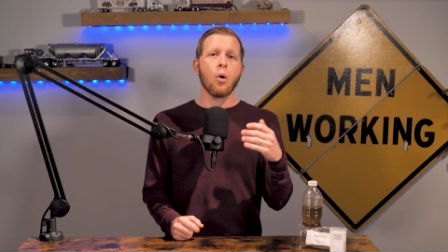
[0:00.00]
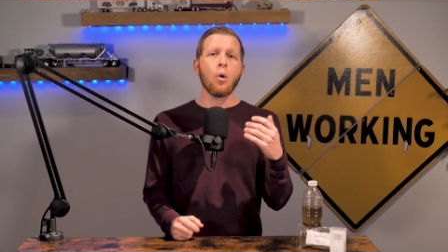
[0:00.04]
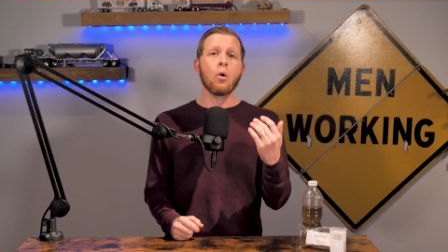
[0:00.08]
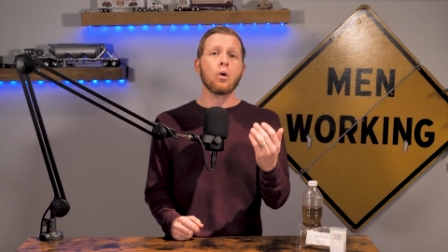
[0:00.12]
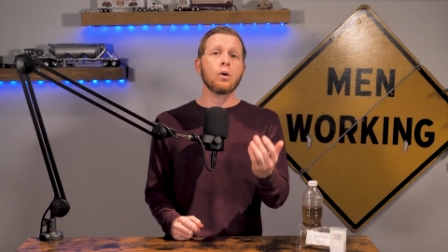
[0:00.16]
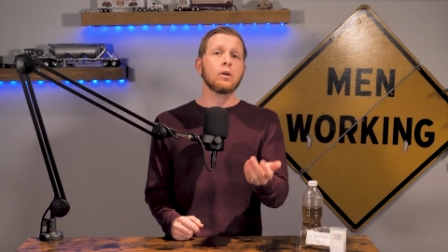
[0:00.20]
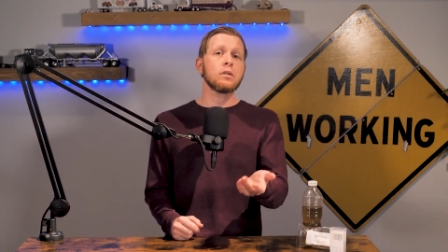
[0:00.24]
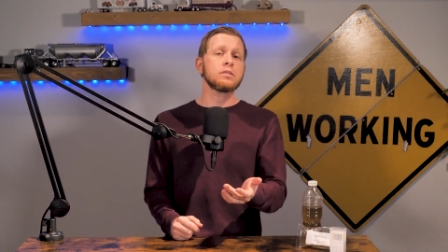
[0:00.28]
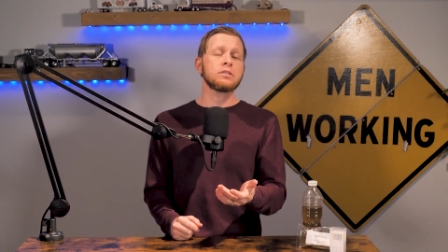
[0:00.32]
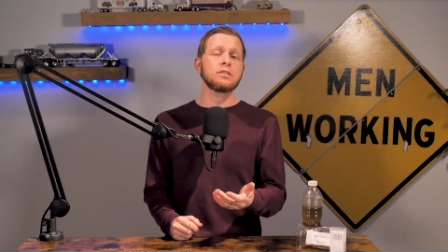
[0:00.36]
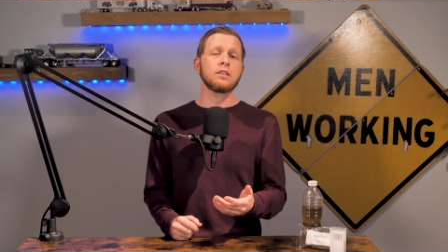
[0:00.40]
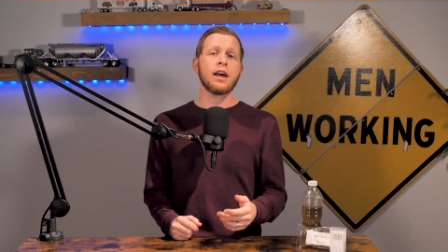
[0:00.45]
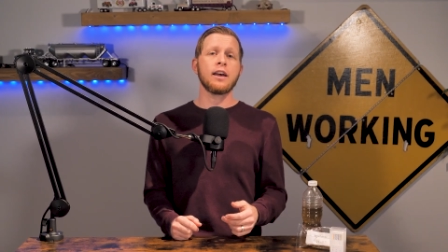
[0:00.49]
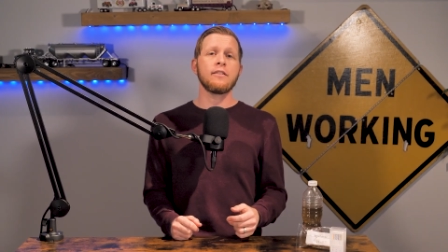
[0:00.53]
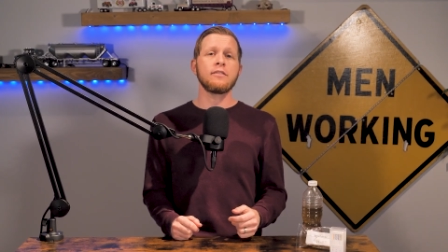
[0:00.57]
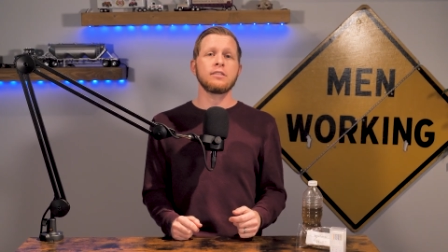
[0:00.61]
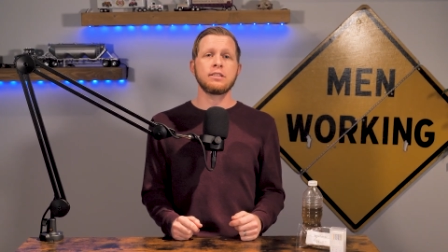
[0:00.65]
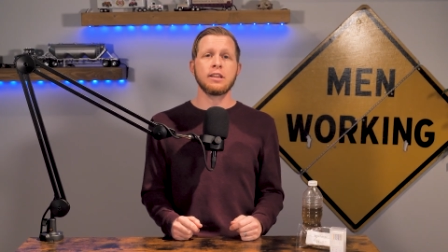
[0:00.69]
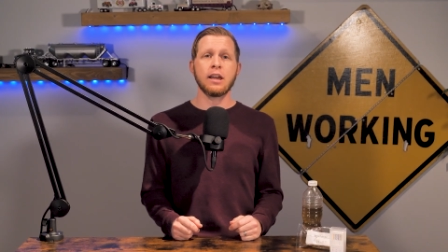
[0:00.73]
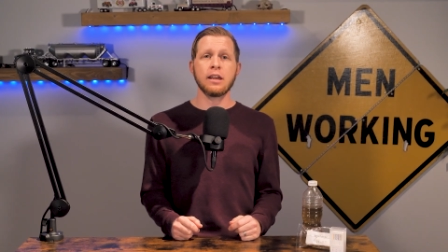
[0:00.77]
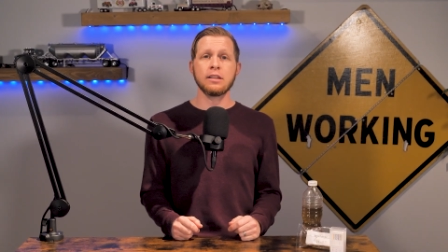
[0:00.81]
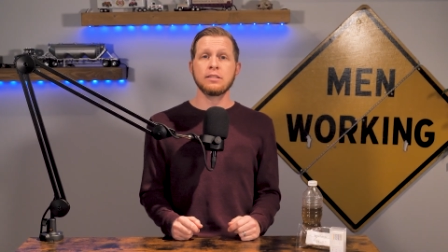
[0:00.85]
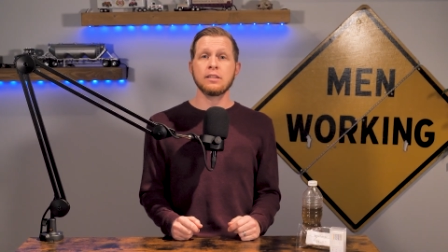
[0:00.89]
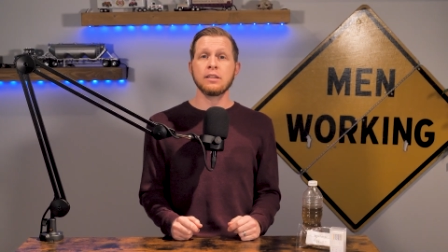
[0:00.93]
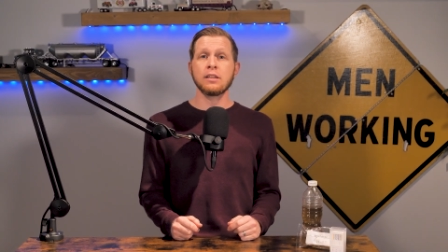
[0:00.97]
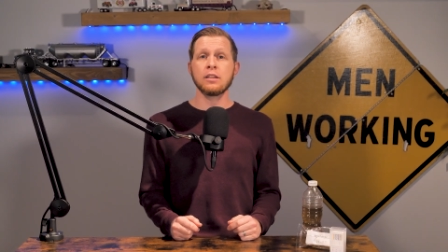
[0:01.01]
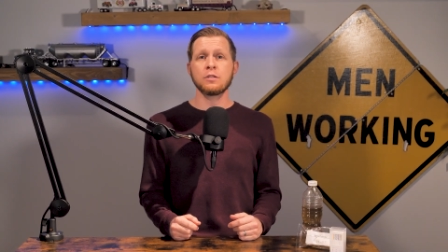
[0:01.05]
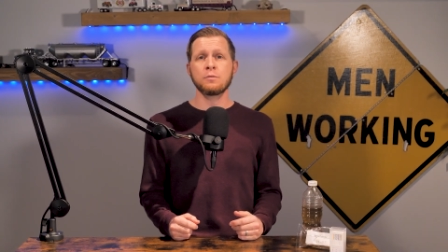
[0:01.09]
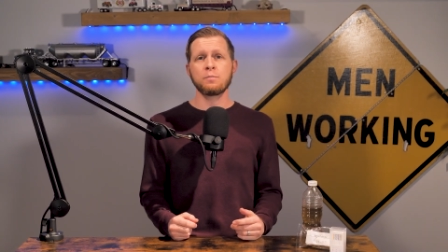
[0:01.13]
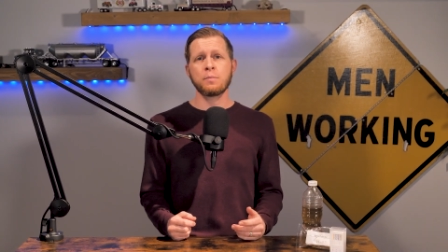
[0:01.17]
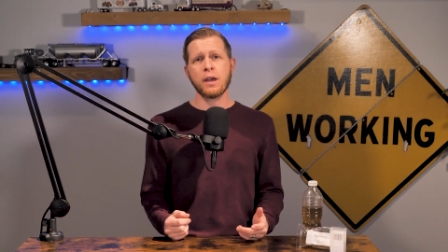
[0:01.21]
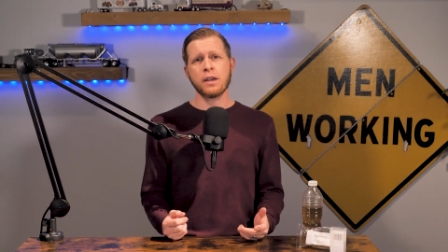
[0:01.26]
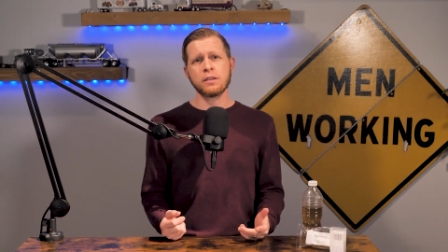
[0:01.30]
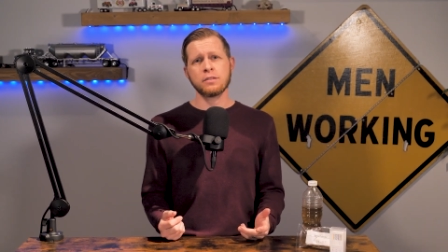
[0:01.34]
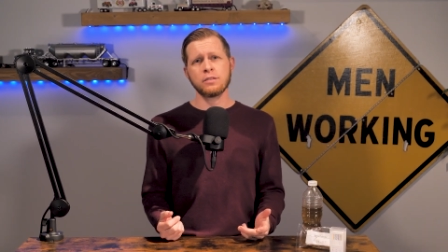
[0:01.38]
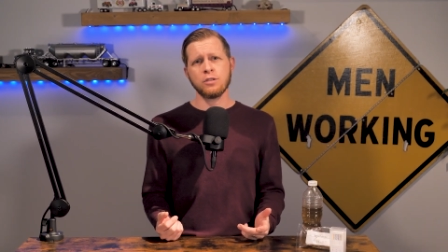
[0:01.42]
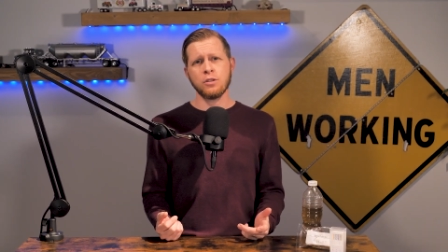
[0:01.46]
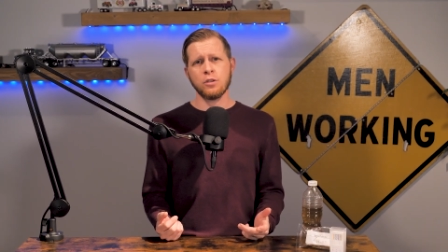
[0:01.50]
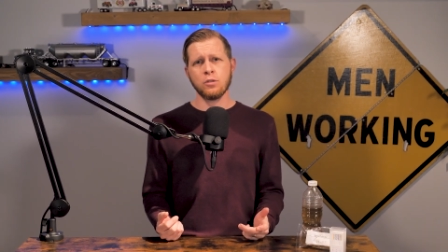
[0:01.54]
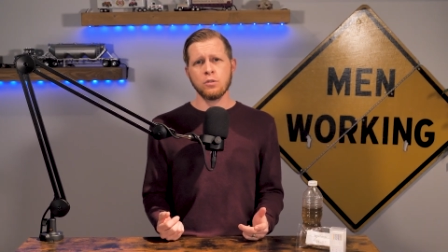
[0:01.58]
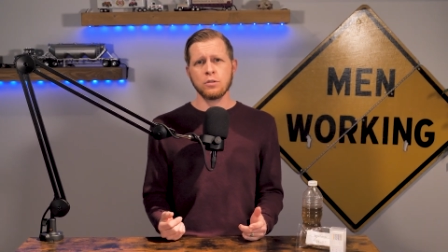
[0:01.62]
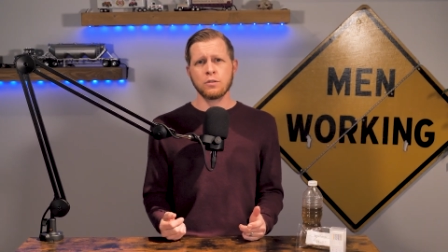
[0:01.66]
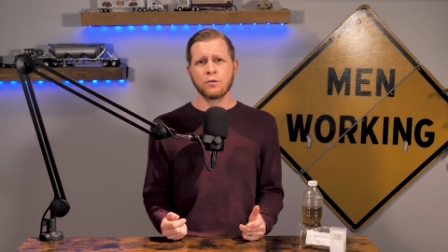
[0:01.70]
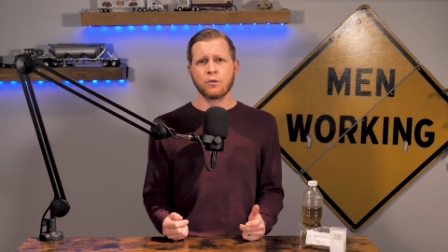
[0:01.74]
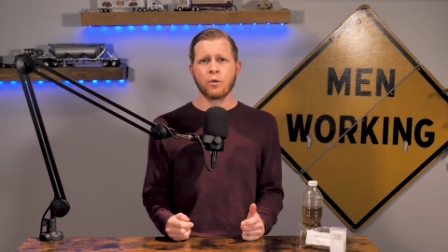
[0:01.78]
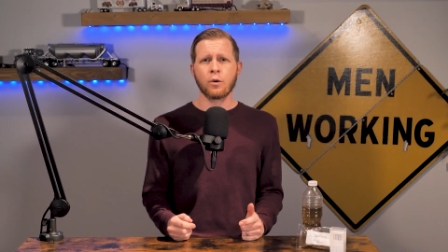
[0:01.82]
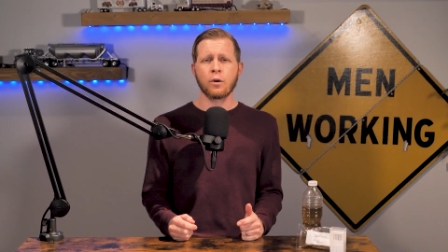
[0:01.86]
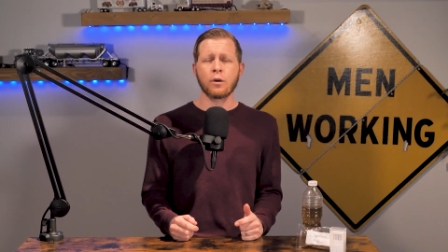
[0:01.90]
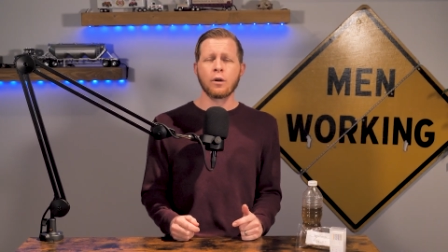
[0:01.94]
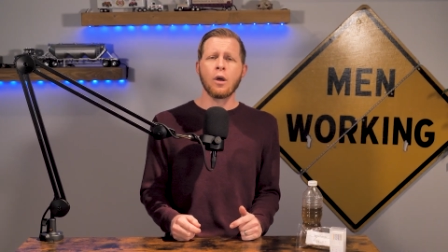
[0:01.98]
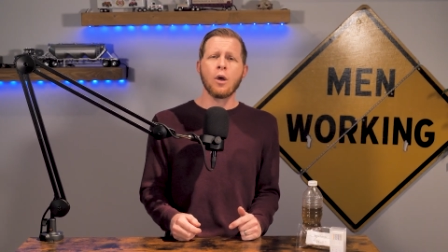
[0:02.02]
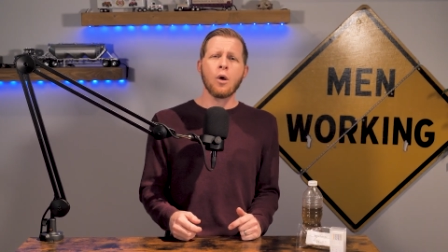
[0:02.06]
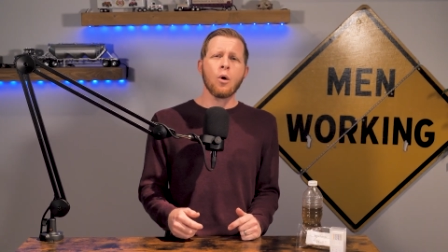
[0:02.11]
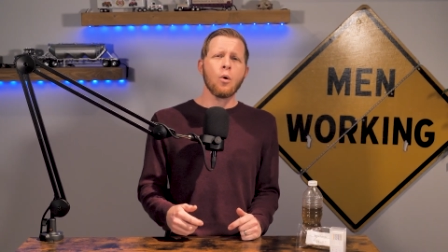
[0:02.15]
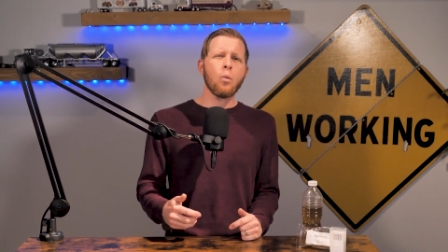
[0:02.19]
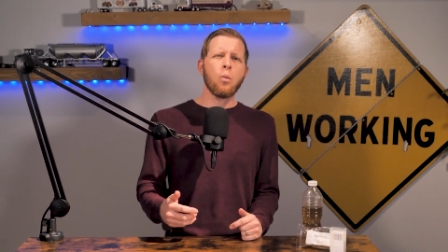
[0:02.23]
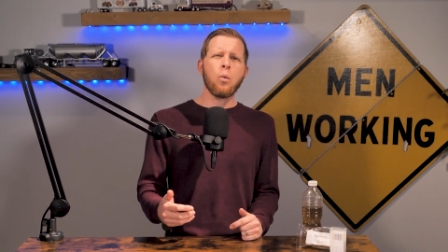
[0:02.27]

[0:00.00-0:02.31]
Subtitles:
Oral saliva testing is best used for